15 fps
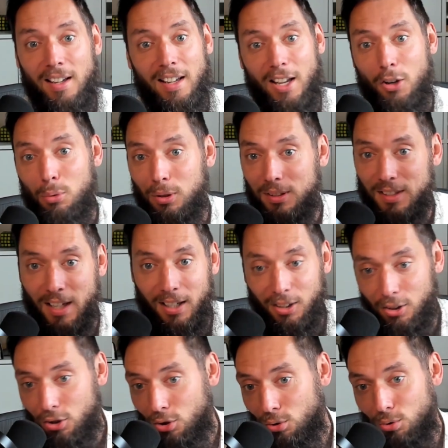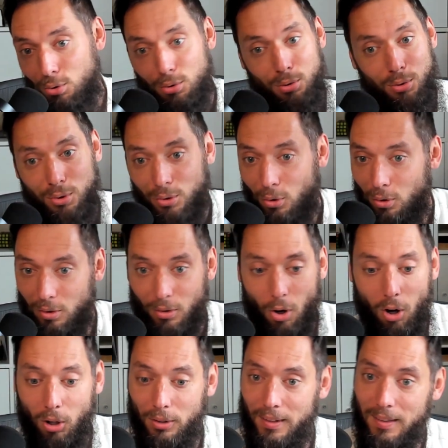It will tell you
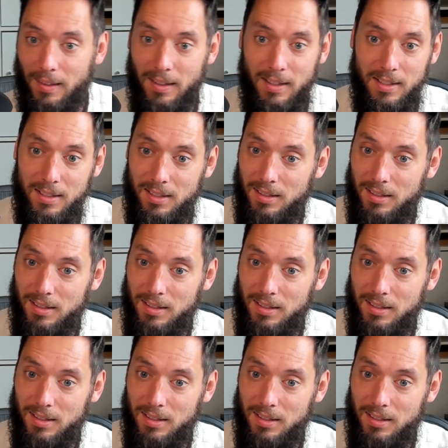all the things,